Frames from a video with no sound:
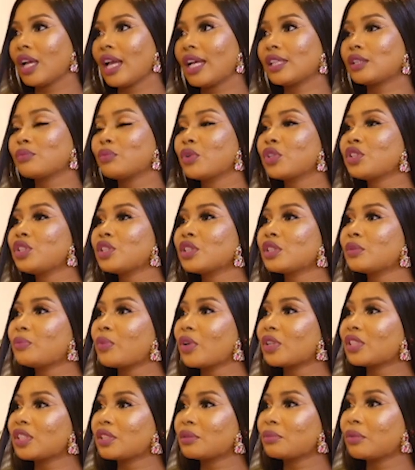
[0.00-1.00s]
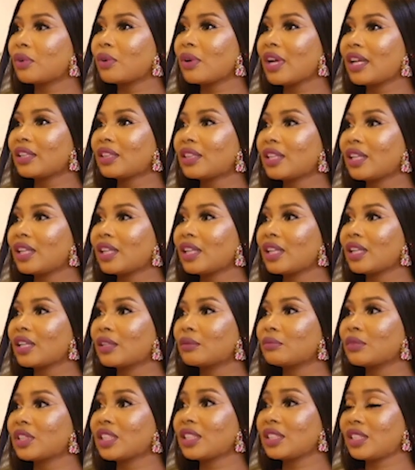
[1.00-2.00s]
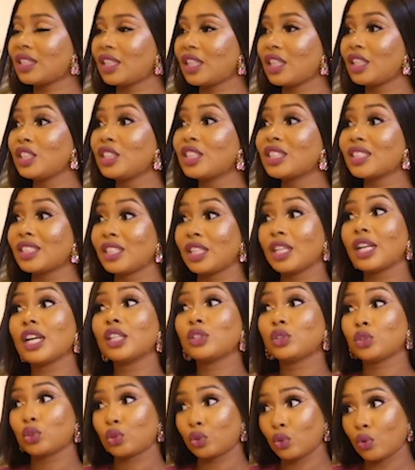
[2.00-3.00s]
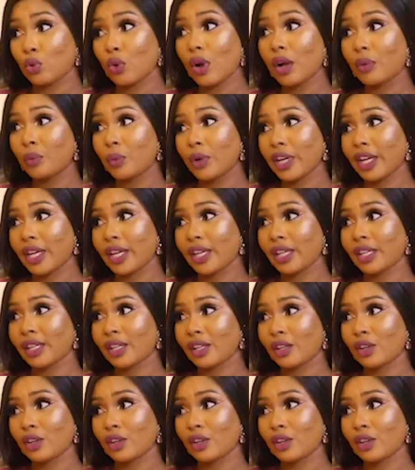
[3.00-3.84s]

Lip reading: As much as possible, I think these kids, they are so aware